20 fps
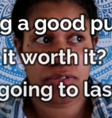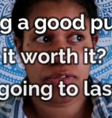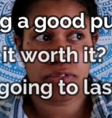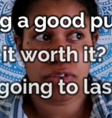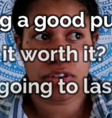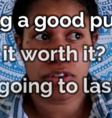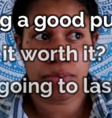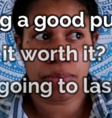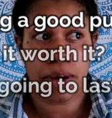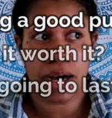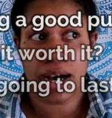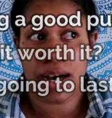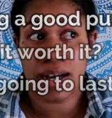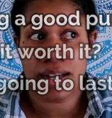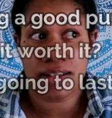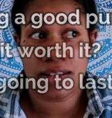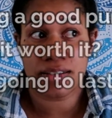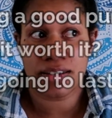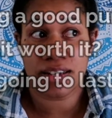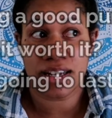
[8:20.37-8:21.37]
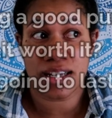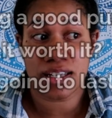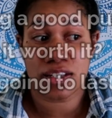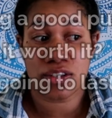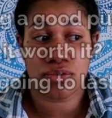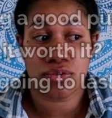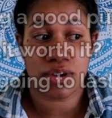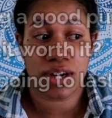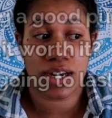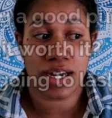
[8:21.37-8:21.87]
to fall apart in the
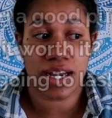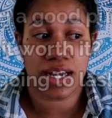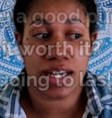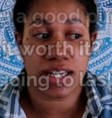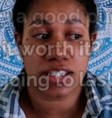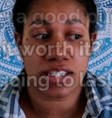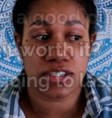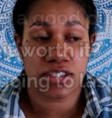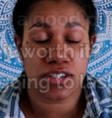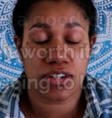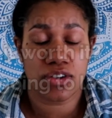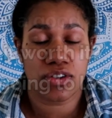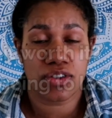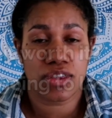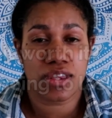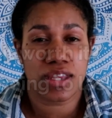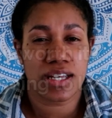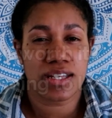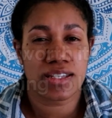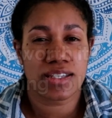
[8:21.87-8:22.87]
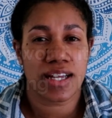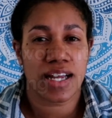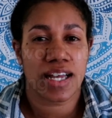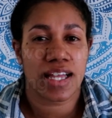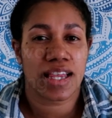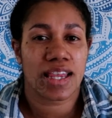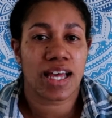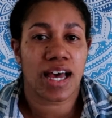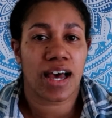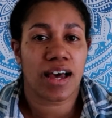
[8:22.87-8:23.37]
next 3 days? You know, things
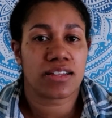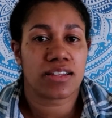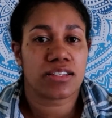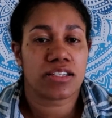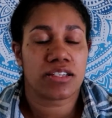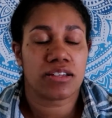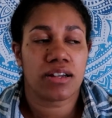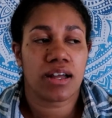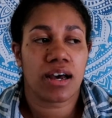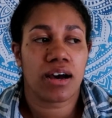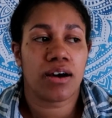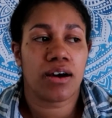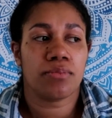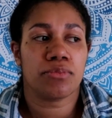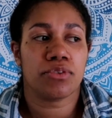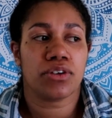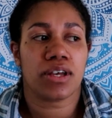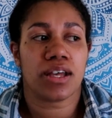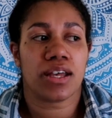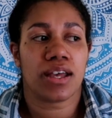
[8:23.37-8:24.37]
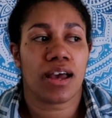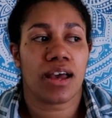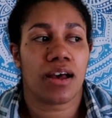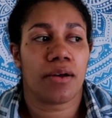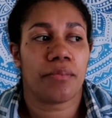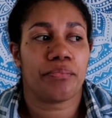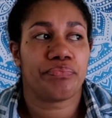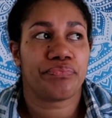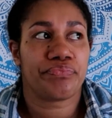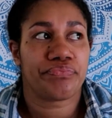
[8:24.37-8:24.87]
like that. So now I'm looking
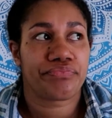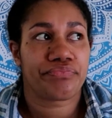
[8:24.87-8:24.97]
at